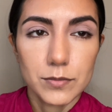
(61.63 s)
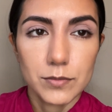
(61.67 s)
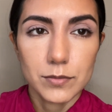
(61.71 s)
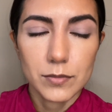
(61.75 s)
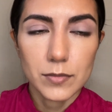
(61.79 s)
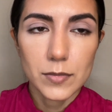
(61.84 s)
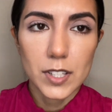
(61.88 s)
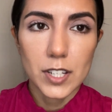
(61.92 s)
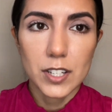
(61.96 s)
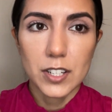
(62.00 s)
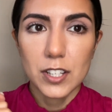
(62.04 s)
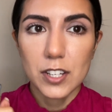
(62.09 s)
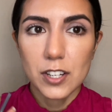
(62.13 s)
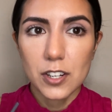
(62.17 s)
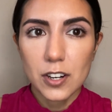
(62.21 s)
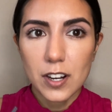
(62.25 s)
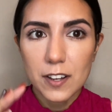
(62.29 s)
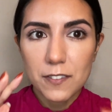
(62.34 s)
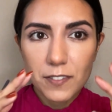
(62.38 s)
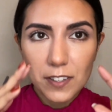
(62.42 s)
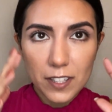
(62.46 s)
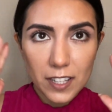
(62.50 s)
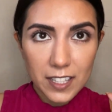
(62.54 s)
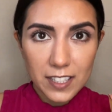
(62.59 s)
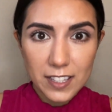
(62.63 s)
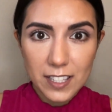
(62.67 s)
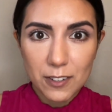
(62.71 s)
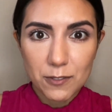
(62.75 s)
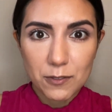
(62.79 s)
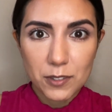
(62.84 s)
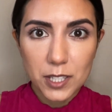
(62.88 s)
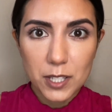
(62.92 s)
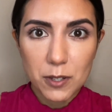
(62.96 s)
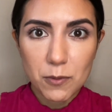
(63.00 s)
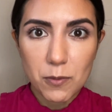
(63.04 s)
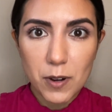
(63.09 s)
There you go. I feel like that
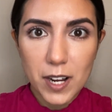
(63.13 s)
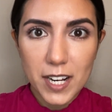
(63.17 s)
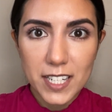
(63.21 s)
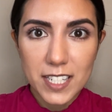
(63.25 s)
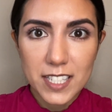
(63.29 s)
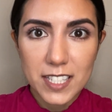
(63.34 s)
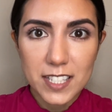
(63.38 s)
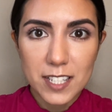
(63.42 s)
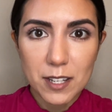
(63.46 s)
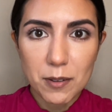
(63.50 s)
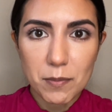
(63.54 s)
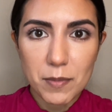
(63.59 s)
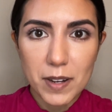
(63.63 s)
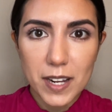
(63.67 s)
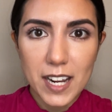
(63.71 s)
really widens up my